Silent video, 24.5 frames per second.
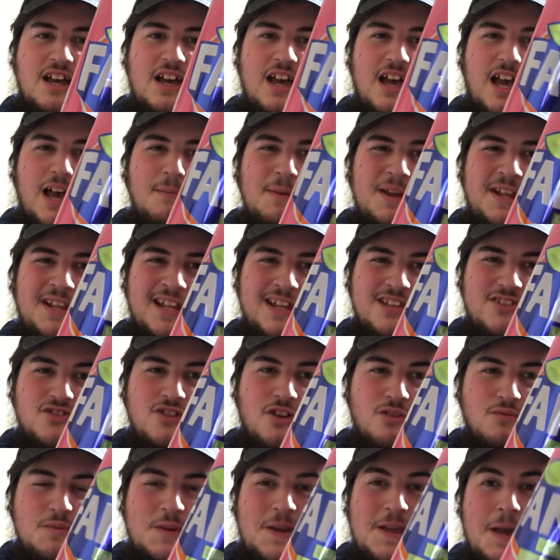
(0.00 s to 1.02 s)
I mean, that's
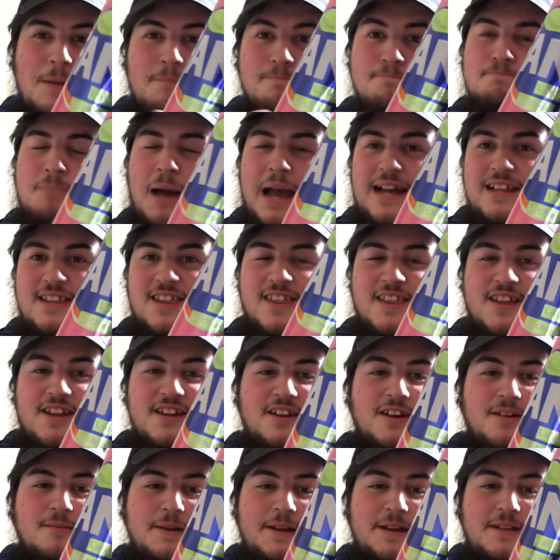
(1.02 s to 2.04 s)
not really a bad thing.
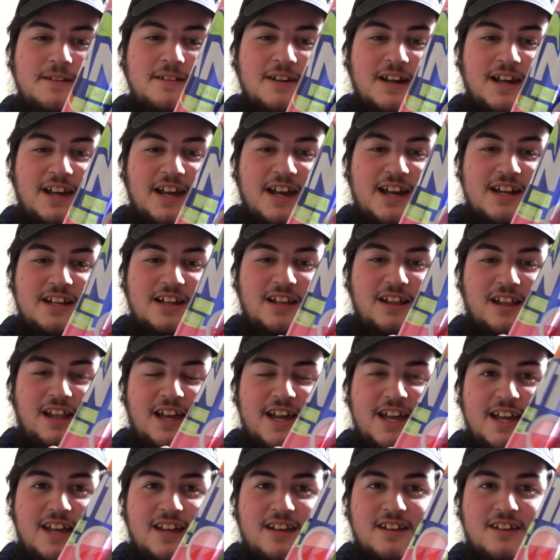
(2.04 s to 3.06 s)
I mean, I kind of
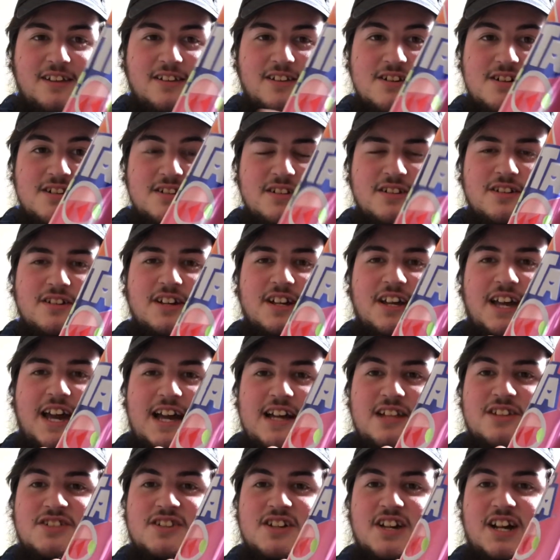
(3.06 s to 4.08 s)
like that the
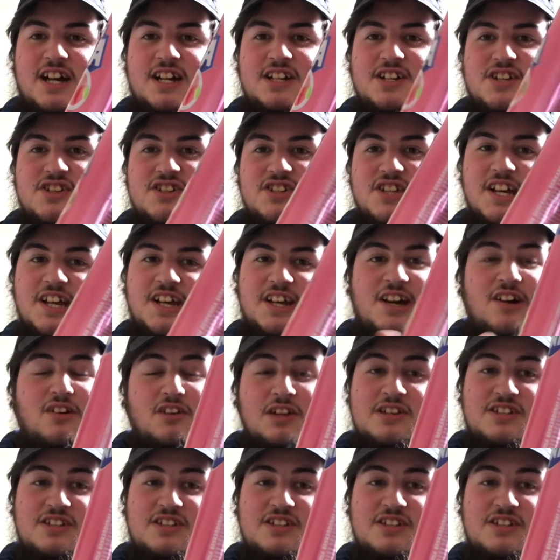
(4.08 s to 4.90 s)
cans are kind of sticking out. This